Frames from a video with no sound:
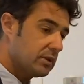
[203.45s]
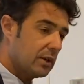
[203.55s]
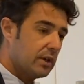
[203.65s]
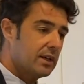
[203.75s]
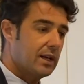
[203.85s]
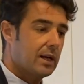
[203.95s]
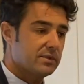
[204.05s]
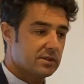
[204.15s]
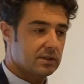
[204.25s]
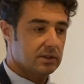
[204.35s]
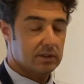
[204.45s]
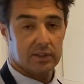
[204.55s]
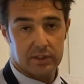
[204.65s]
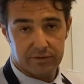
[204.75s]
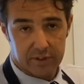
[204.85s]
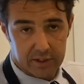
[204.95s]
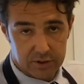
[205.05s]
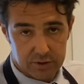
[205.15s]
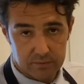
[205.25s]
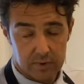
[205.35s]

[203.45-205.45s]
our clams in the fridge.